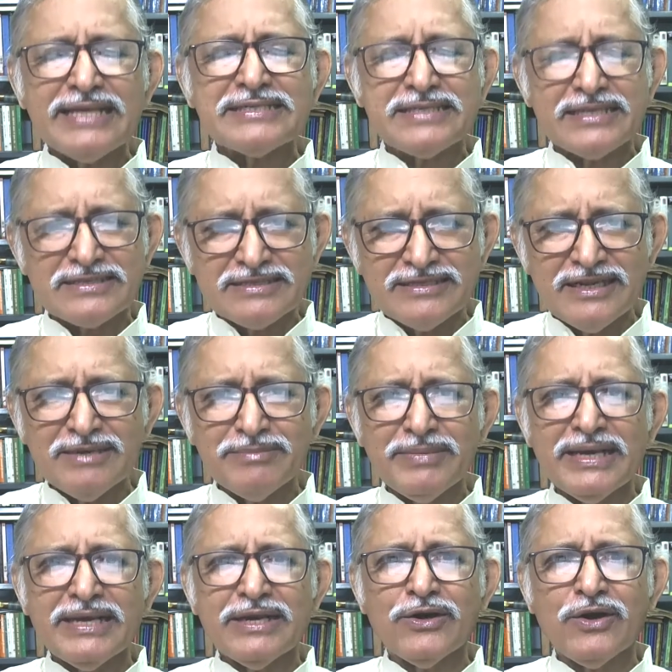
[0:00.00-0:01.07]
and sustained
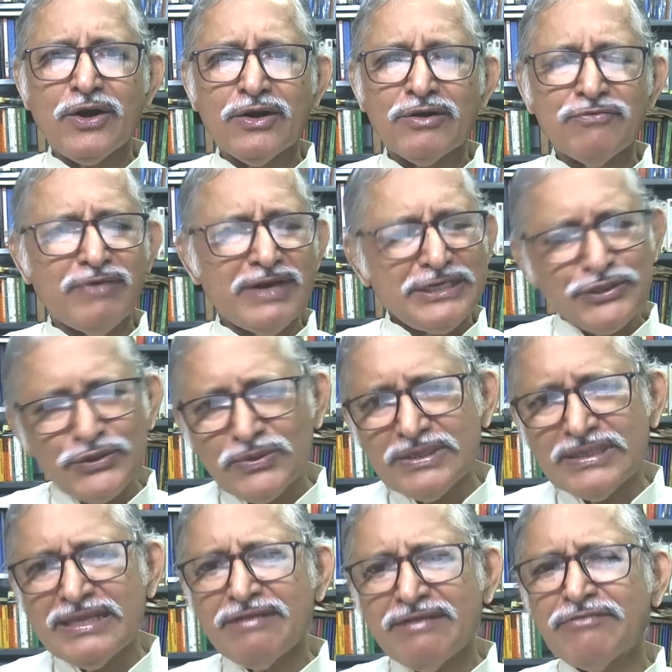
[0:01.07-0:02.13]
by God, why
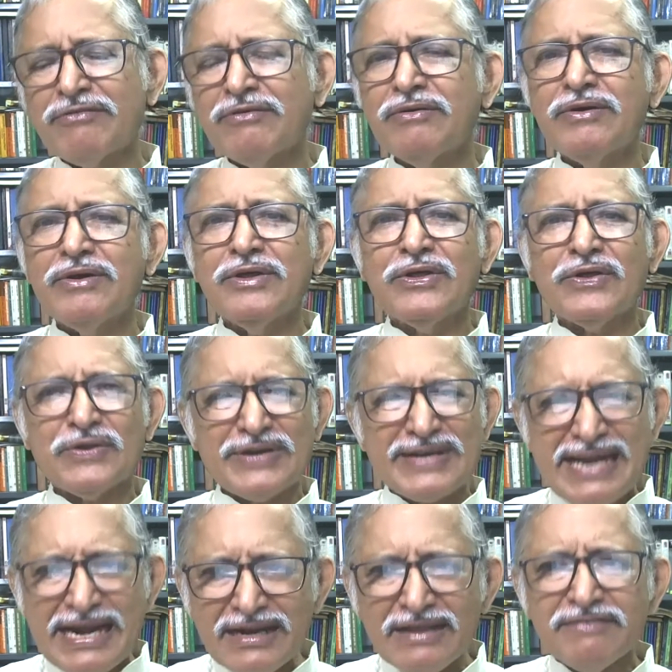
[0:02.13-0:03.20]
should they
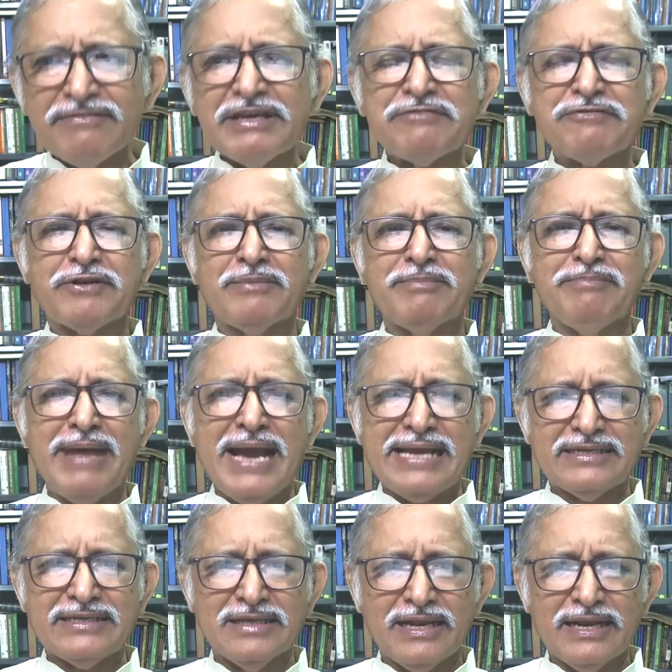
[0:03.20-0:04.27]
run away from
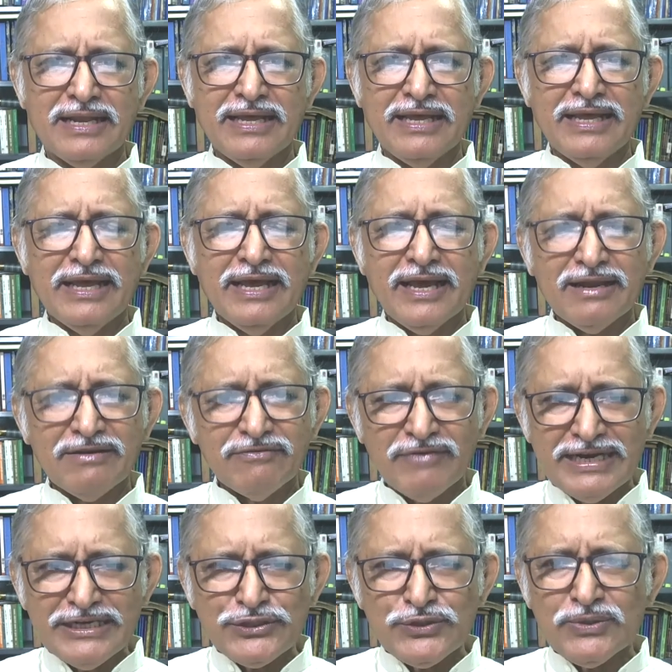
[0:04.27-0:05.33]
battle and
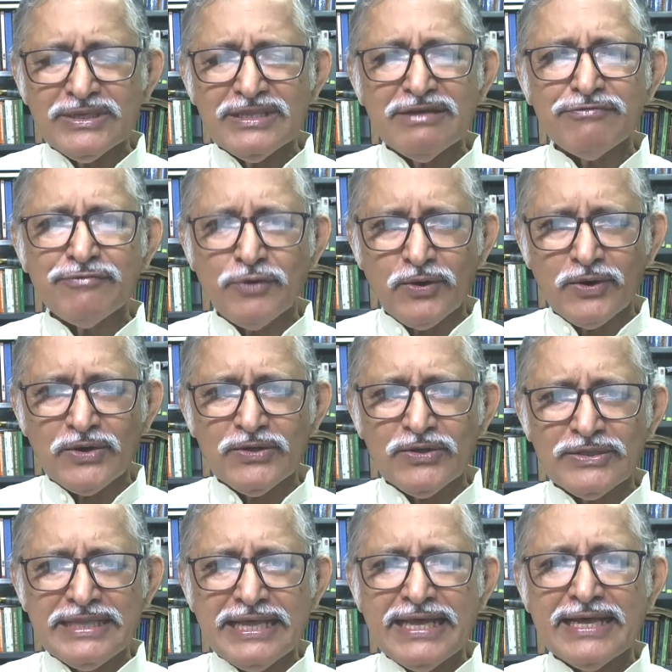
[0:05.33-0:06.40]
why should they
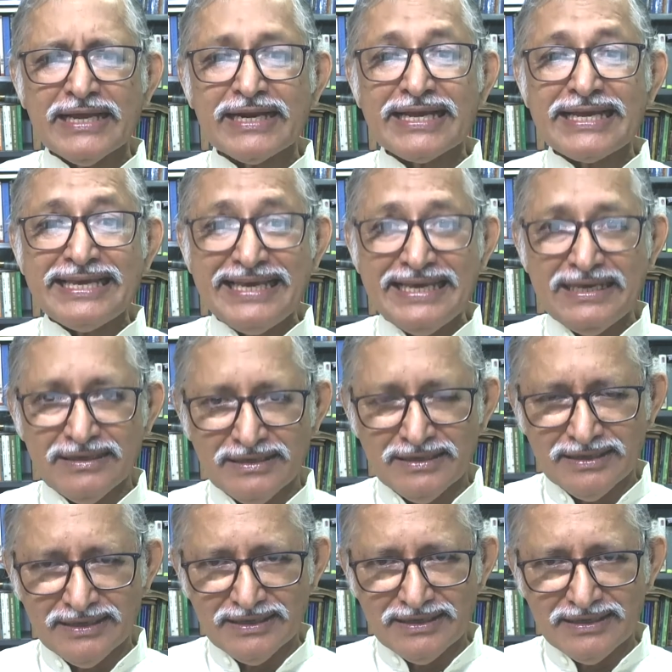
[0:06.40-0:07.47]
follow their
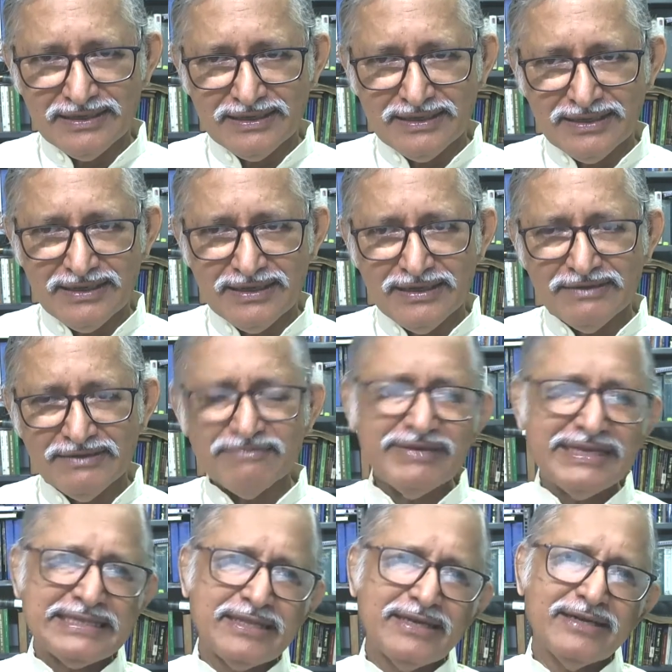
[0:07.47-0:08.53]
king
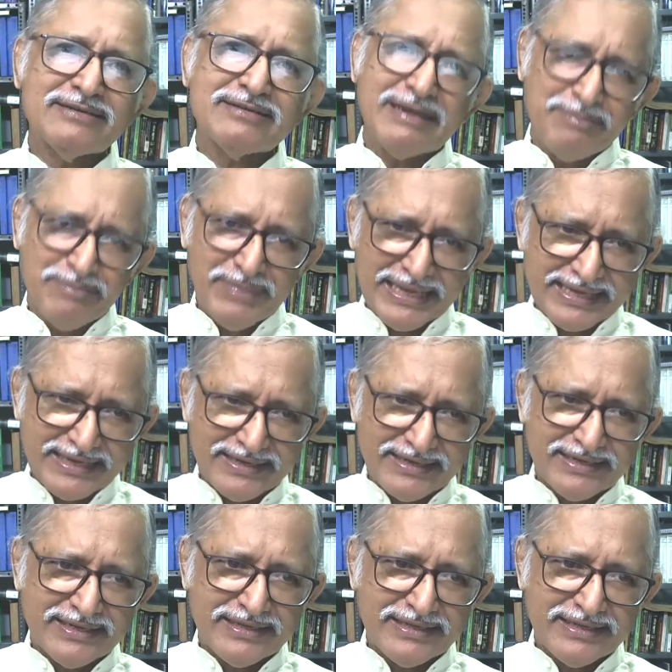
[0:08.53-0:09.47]
with trembling?